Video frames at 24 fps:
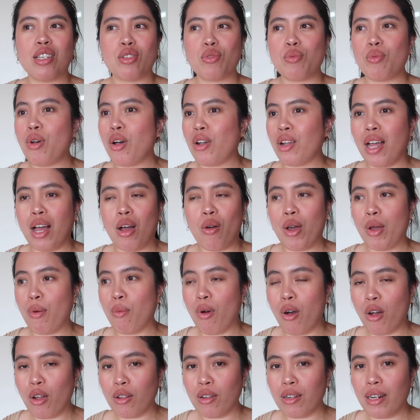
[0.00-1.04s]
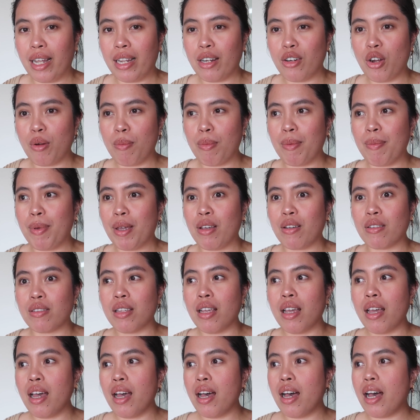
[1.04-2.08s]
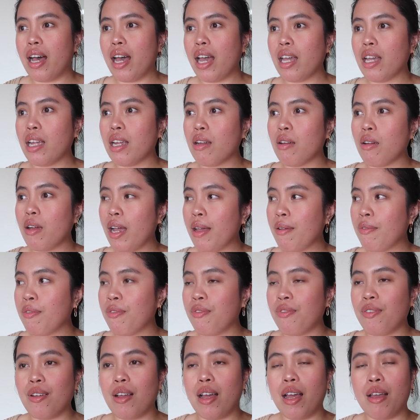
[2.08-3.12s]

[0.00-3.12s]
I just walk how I walk like normal because I